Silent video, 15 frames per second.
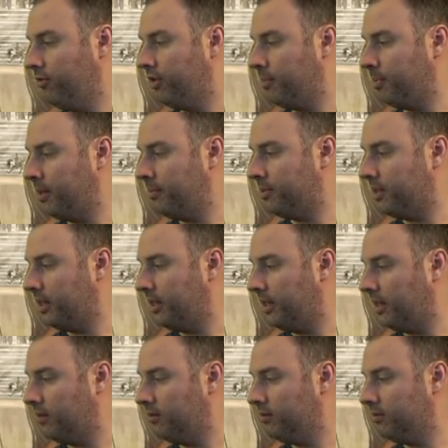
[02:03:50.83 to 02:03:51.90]
You flipping
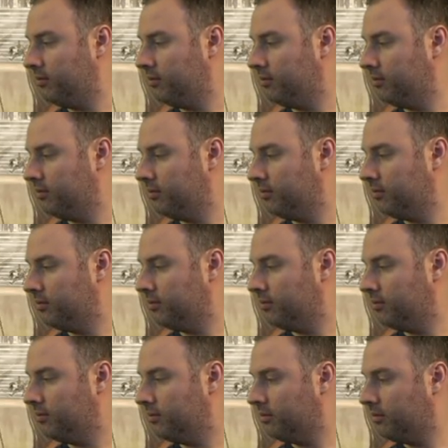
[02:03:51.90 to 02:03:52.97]
upside down?
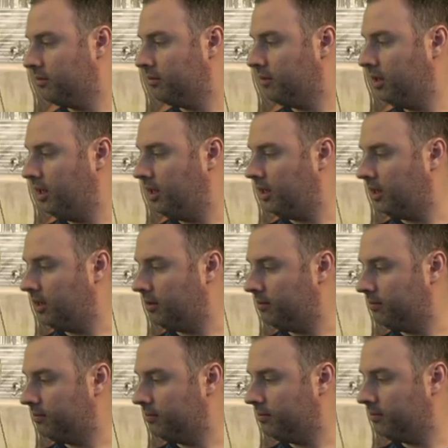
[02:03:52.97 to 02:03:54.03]

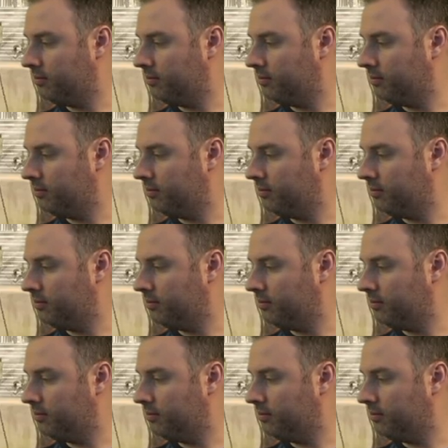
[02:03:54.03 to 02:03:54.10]
Yeah.